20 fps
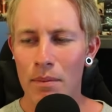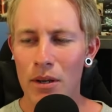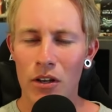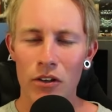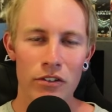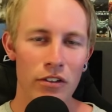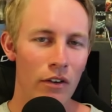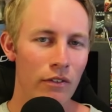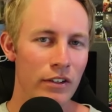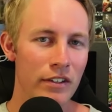
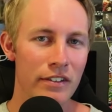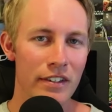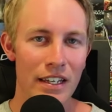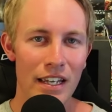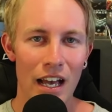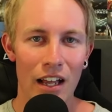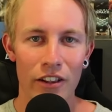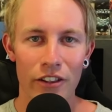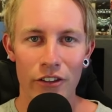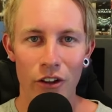Because
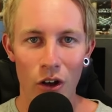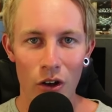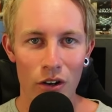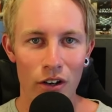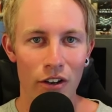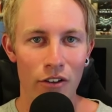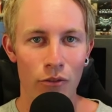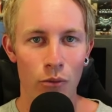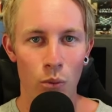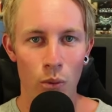obviously a
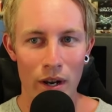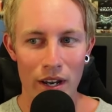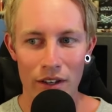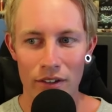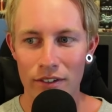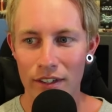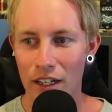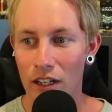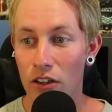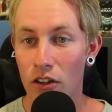lot of
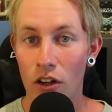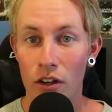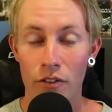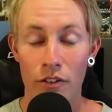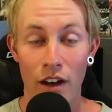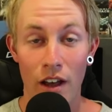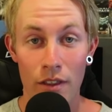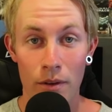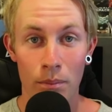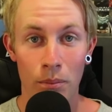wheels and a lot
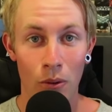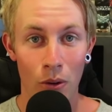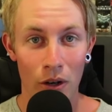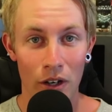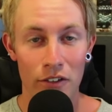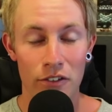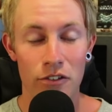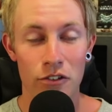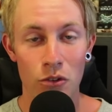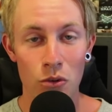of other
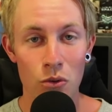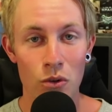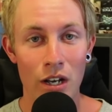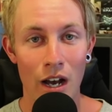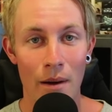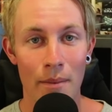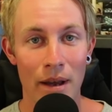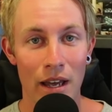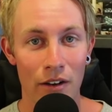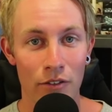products do
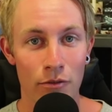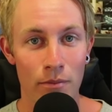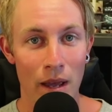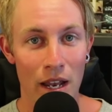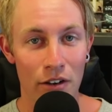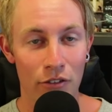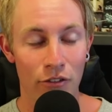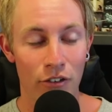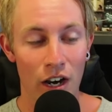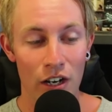come out of
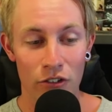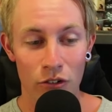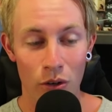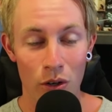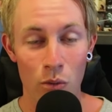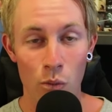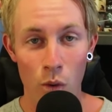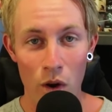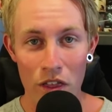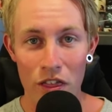
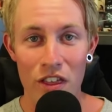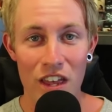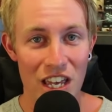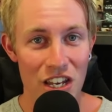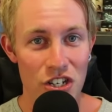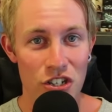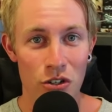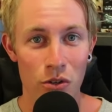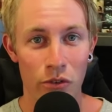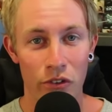manufacturing with
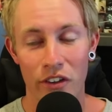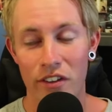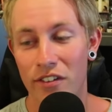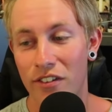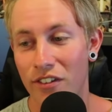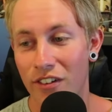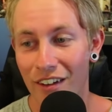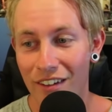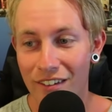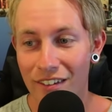issues.
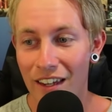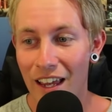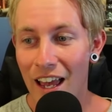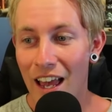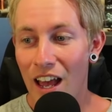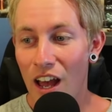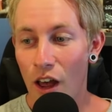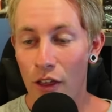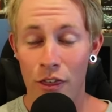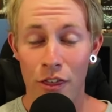It's just
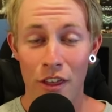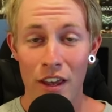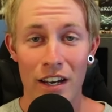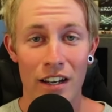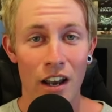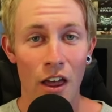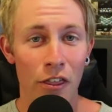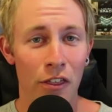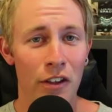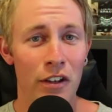a
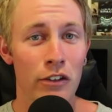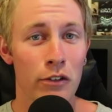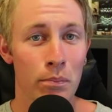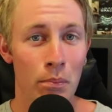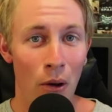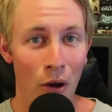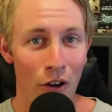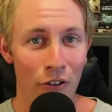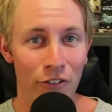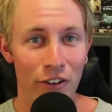thing. Nothing is
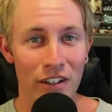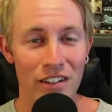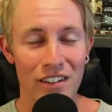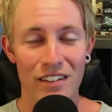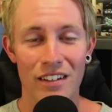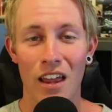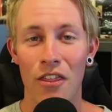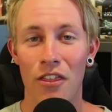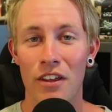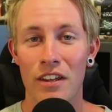perfect
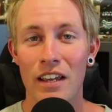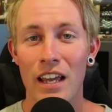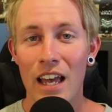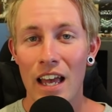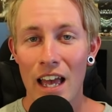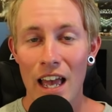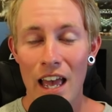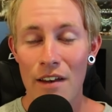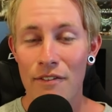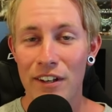and nothing
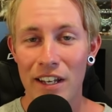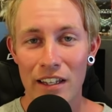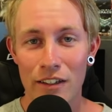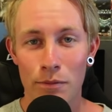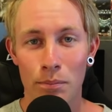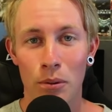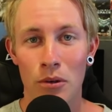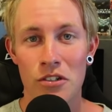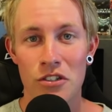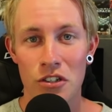ever
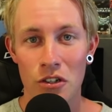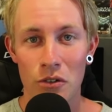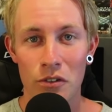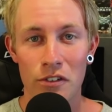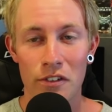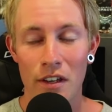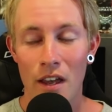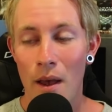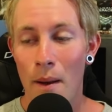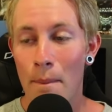gets
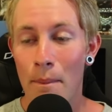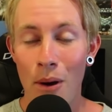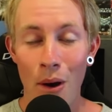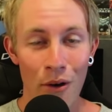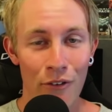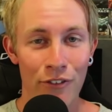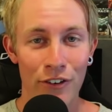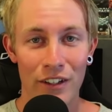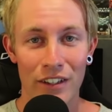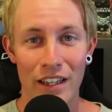produced
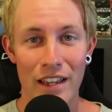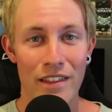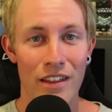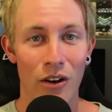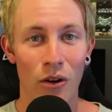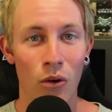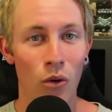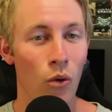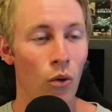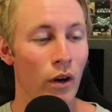perfectly.
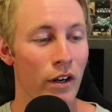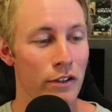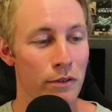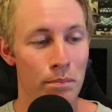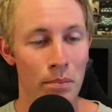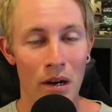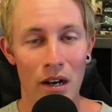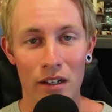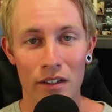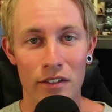There are always
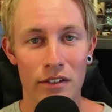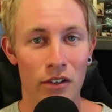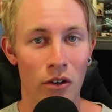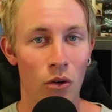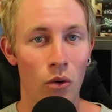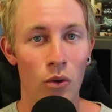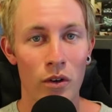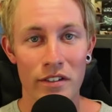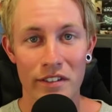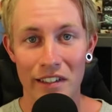bugs, there
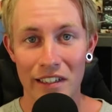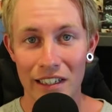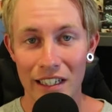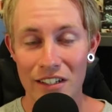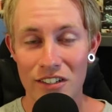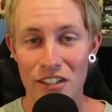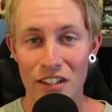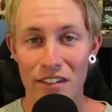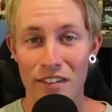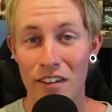are always
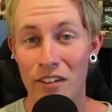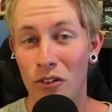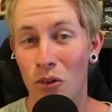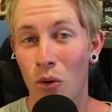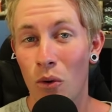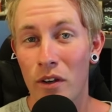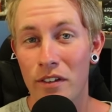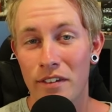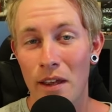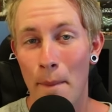glitches, there's
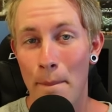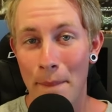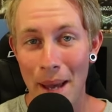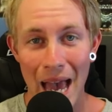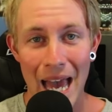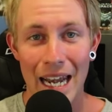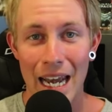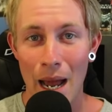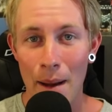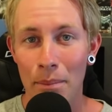always a
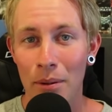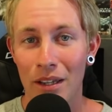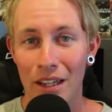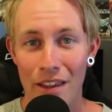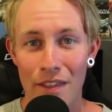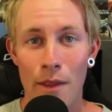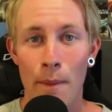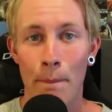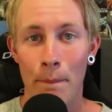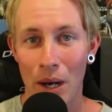bad apple
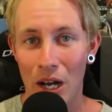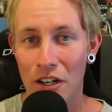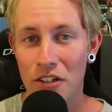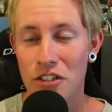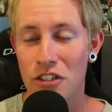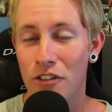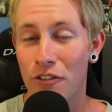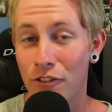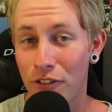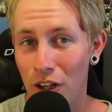in the
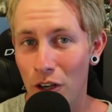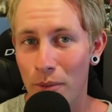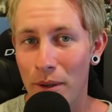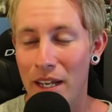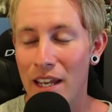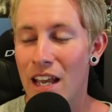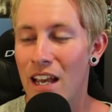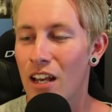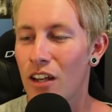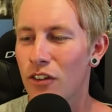bunch, you feel
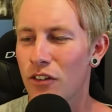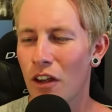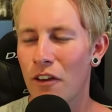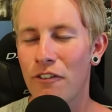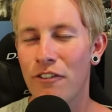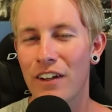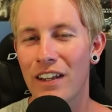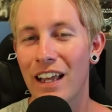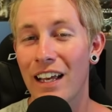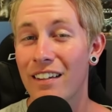me? So I
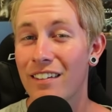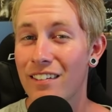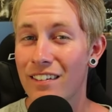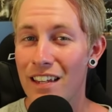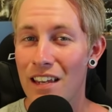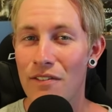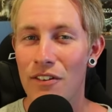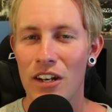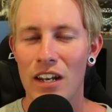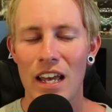feel like,
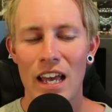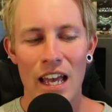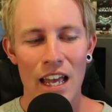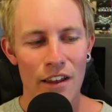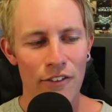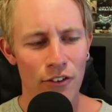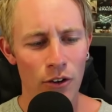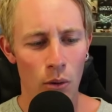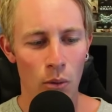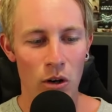Steven,
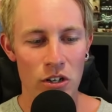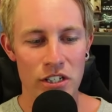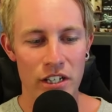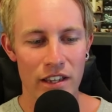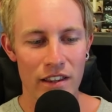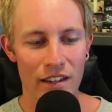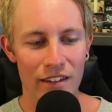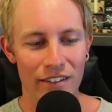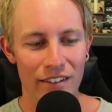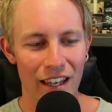if you're
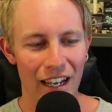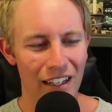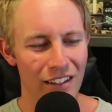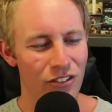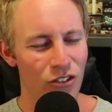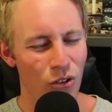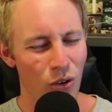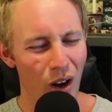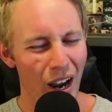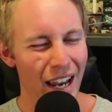watching this,
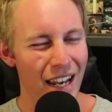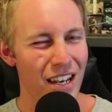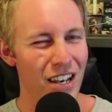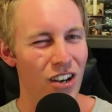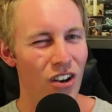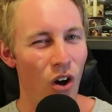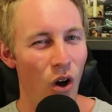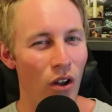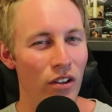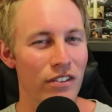like, try
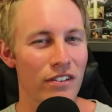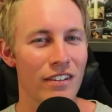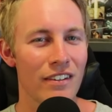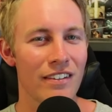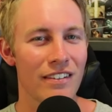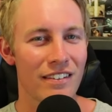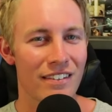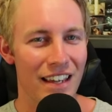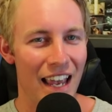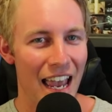not to
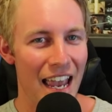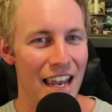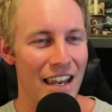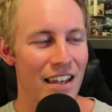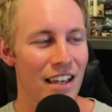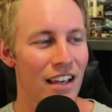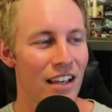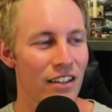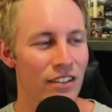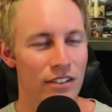
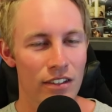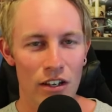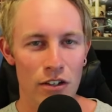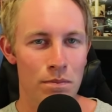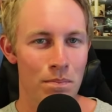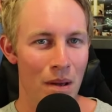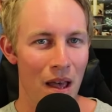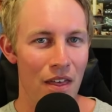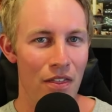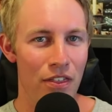say
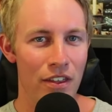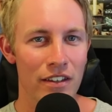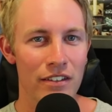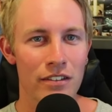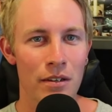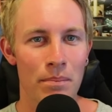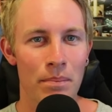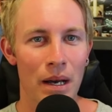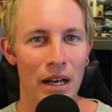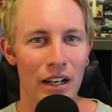such bad
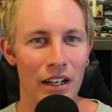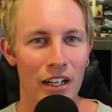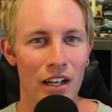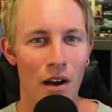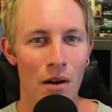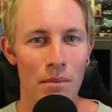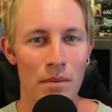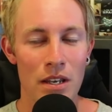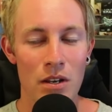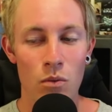things about a
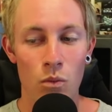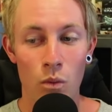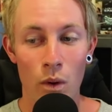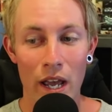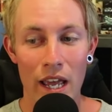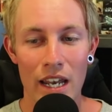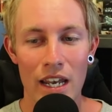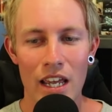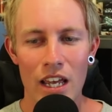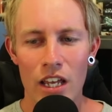company
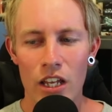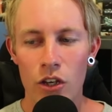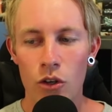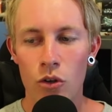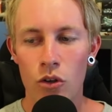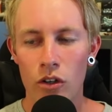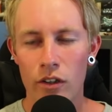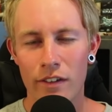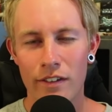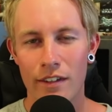when
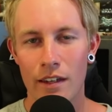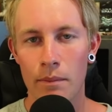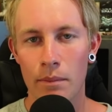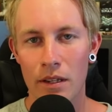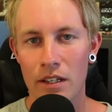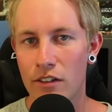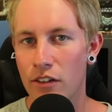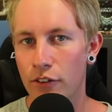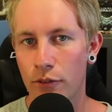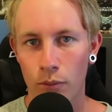you could
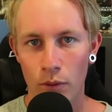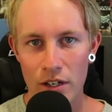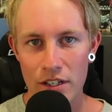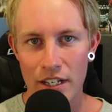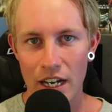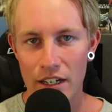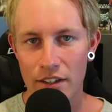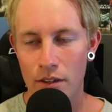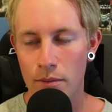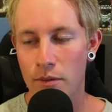simply just
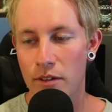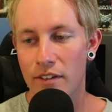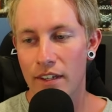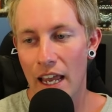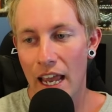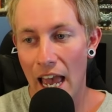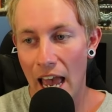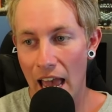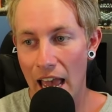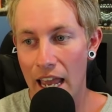reach out to them and
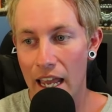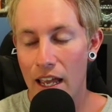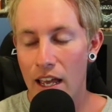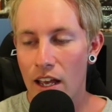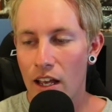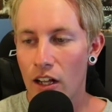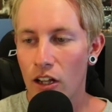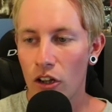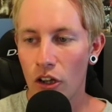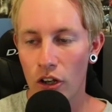say, hey,
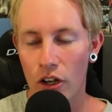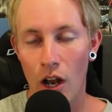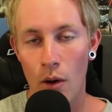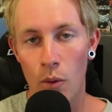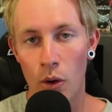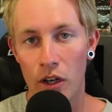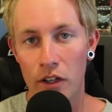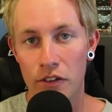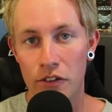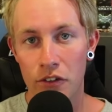look, I
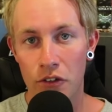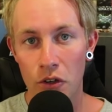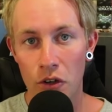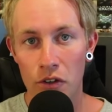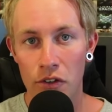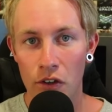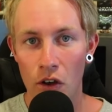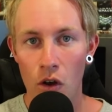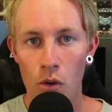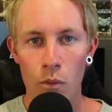work at
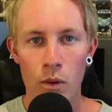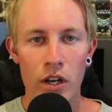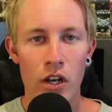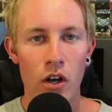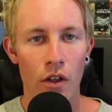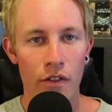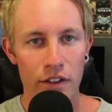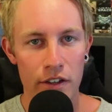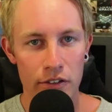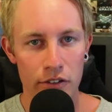Scooter Zone, we
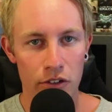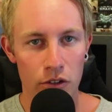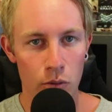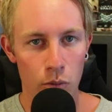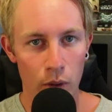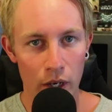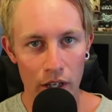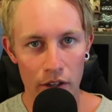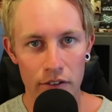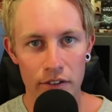got these new
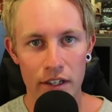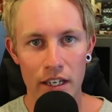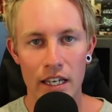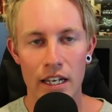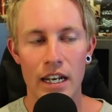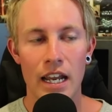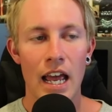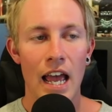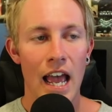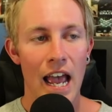wheels
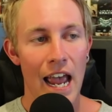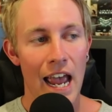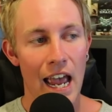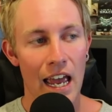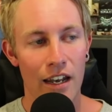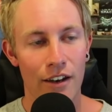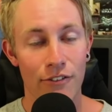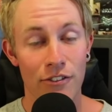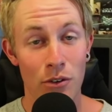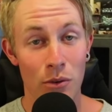in
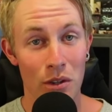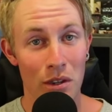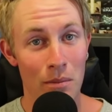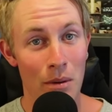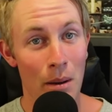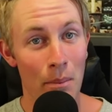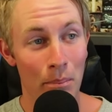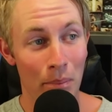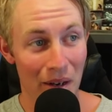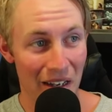and a few of them
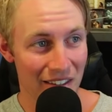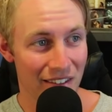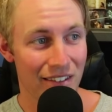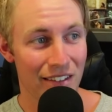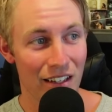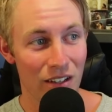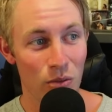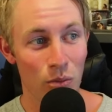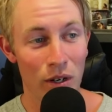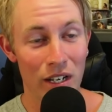are
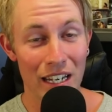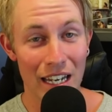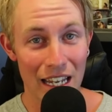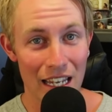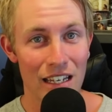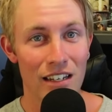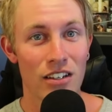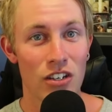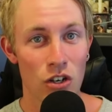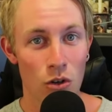busted, we
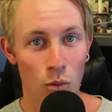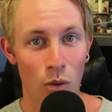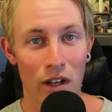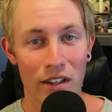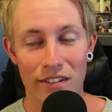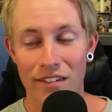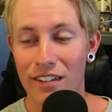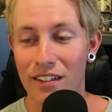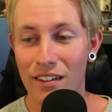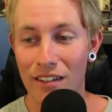need new
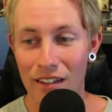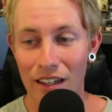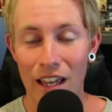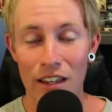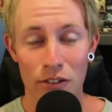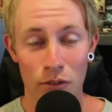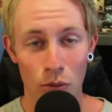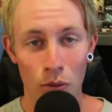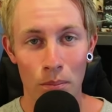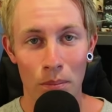ones
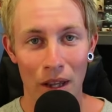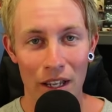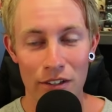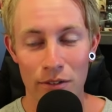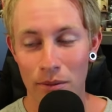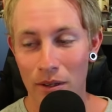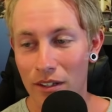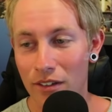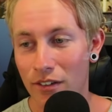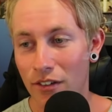as a
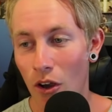replacement.